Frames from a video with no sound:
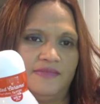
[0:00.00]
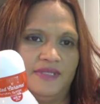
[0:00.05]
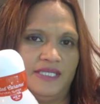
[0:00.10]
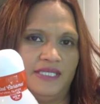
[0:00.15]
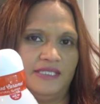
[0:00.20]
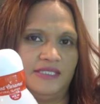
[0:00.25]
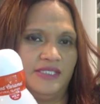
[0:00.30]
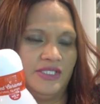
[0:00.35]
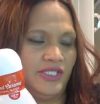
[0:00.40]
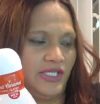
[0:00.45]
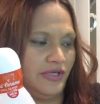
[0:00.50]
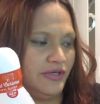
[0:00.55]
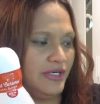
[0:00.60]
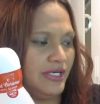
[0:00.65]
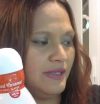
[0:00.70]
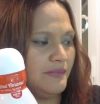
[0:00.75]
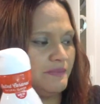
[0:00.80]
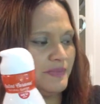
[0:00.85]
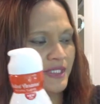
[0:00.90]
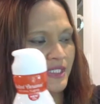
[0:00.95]
these
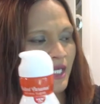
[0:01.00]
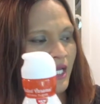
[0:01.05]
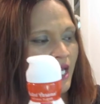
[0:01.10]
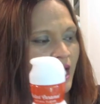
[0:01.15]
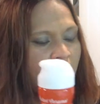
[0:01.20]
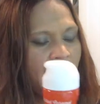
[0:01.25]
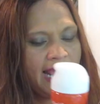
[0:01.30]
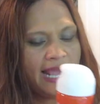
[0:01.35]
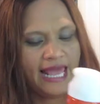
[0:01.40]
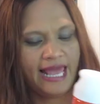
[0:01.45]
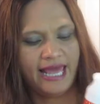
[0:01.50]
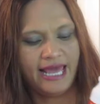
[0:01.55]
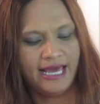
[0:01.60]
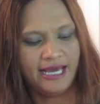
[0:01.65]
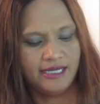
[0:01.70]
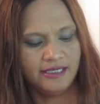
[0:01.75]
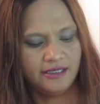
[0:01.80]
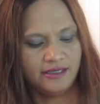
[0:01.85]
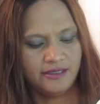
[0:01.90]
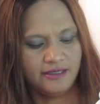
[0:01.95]
syrups
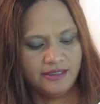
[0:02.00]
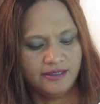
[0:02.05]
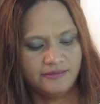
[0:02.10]
and